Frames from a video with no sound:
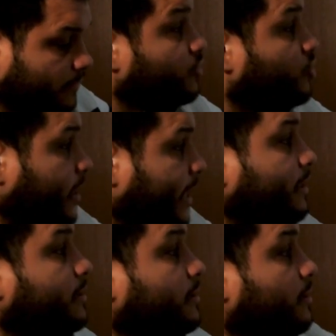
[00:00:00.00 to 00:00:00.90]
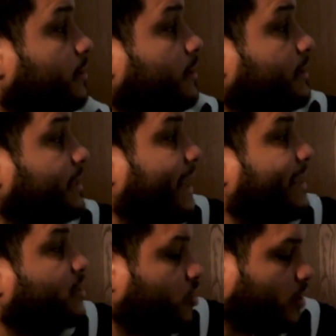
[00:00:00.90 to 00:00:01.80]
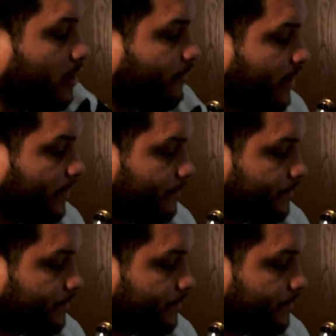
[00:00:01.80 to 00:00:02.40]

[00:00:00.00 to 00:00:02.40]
Check. Did I solve it?